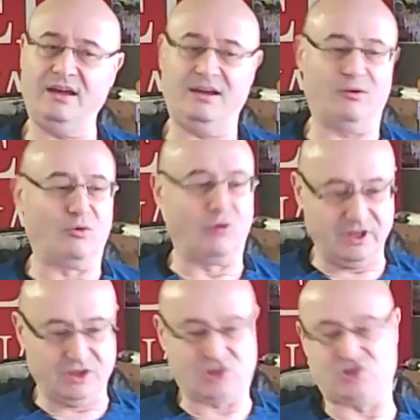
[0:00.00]
or
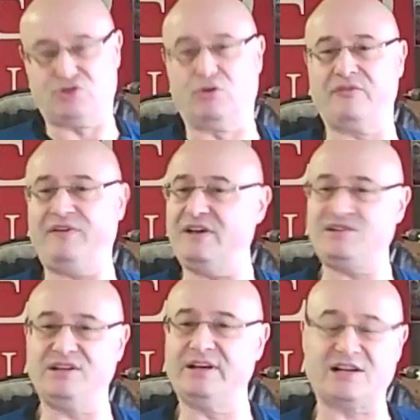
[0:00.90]
in the store
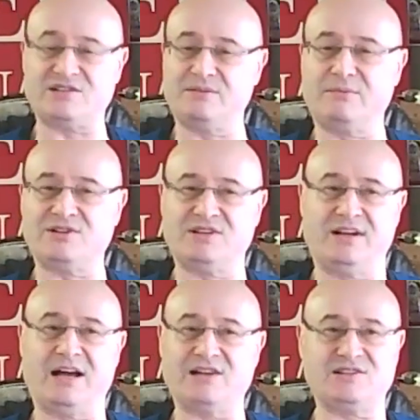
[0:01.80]
facing customers and
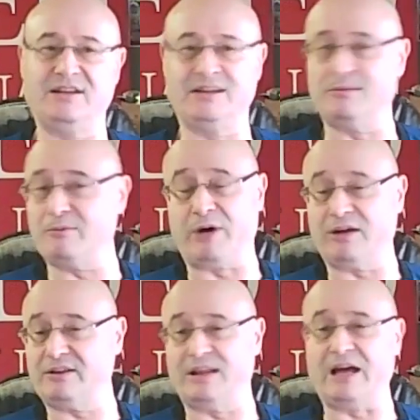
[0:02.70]
asking them
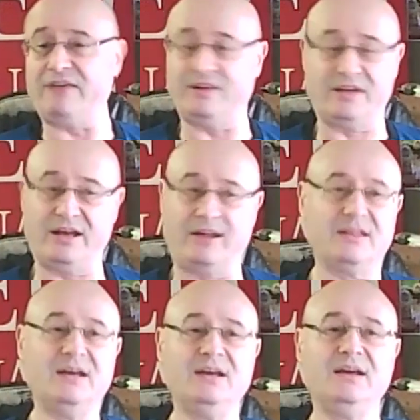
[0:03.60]
about life and health,
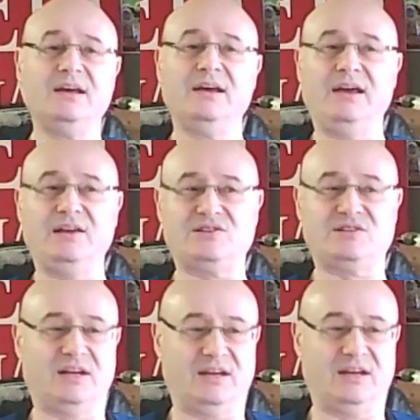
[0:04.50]
it's
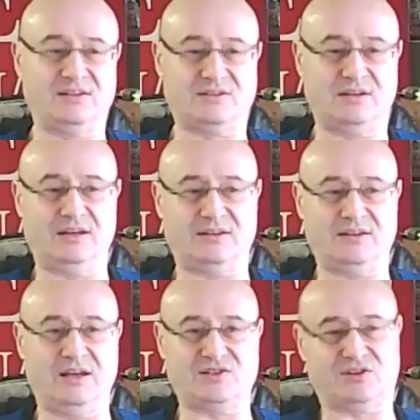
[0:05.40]
uh, it's it,
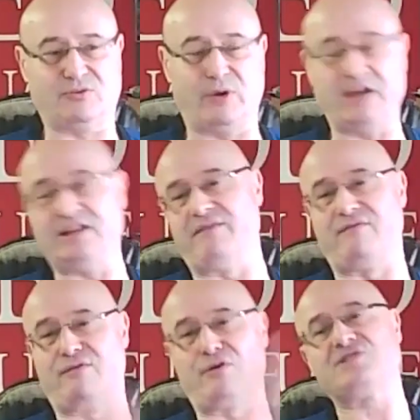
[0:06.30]
it's quite
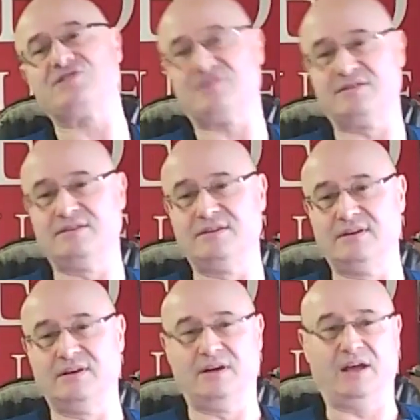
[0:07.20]
diverse.
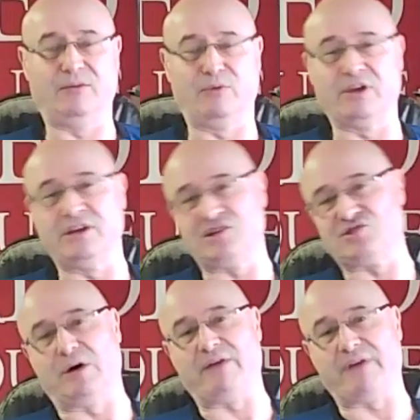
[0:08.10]
And whether it's
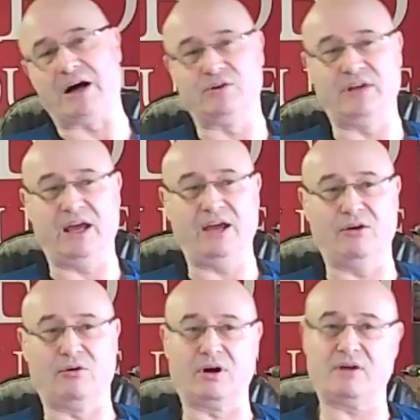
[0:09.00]
twelve-hour day
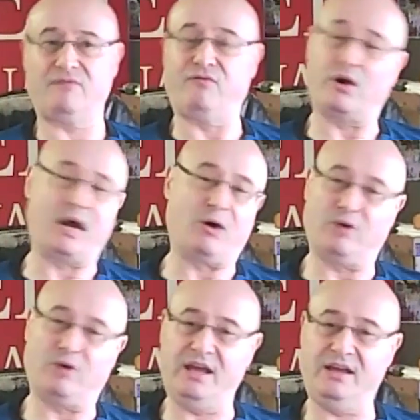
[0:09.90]
or
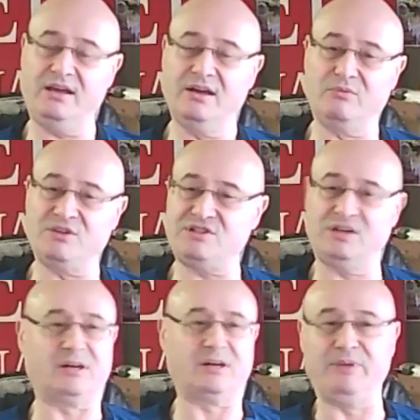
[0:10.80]
four-hour day, we still
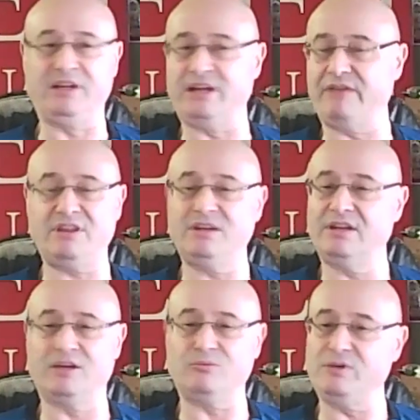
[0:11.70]
complete everything
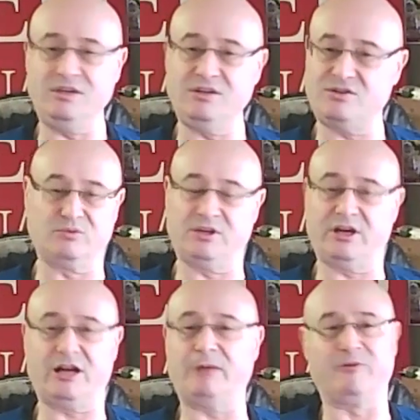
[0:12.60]
that we need to the
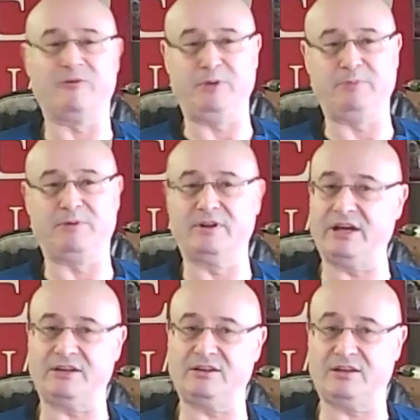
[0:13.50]
help of people
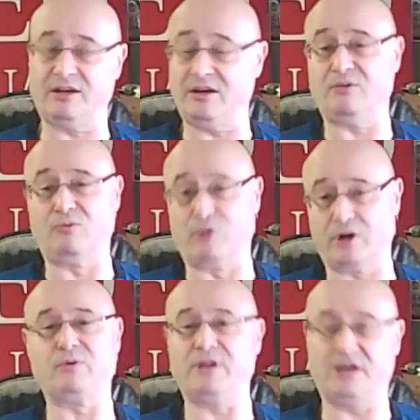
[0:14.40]
that uh,
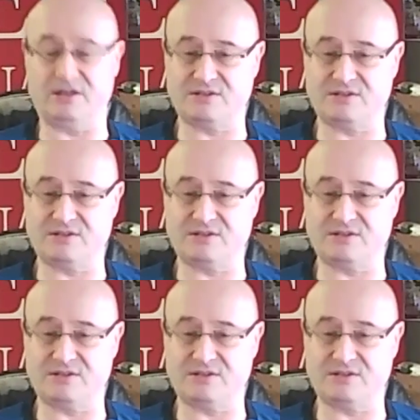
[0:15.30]
work with us